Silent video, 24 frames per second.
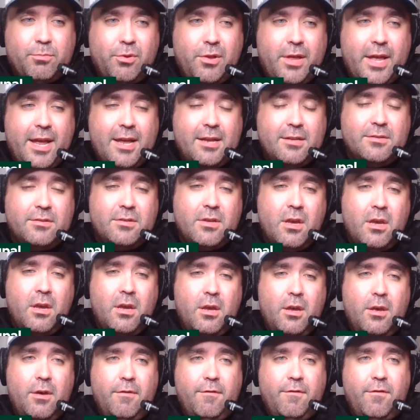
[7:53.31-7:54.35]
plans
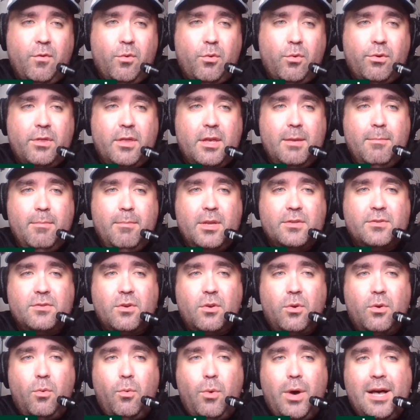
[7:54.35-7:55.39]
for the
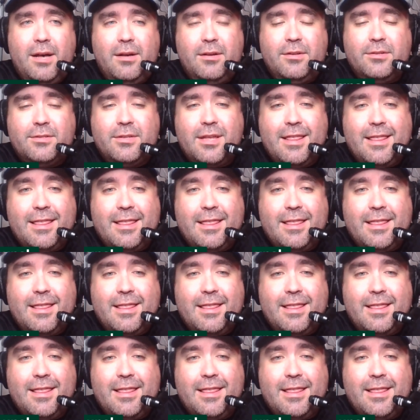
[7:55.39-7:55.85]
Minnesota Wild.